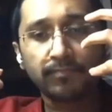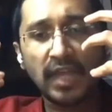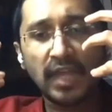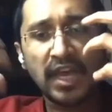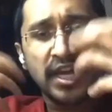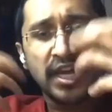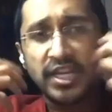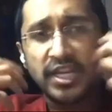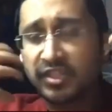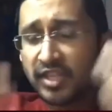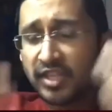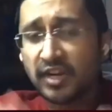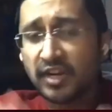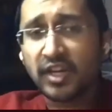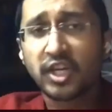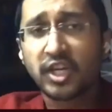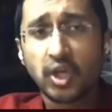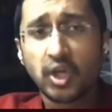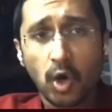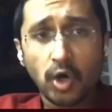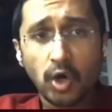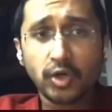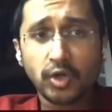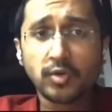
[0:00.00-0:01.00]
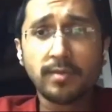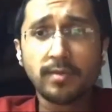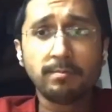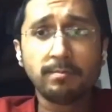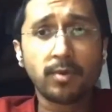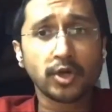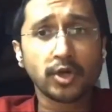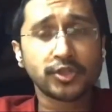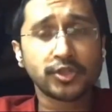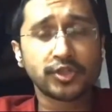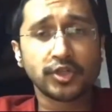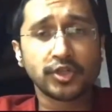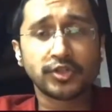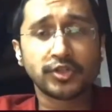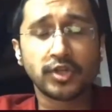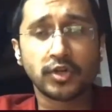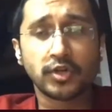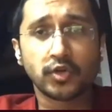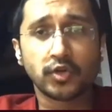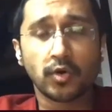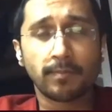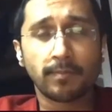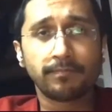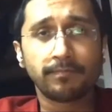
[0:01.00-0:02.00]
is there a cure to imposter
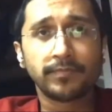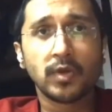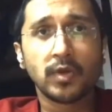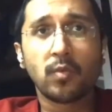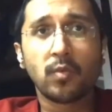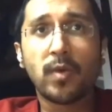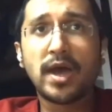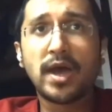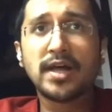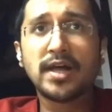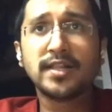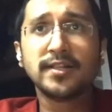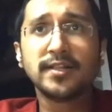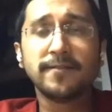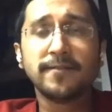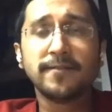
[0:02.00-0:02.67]
syndrome? Well,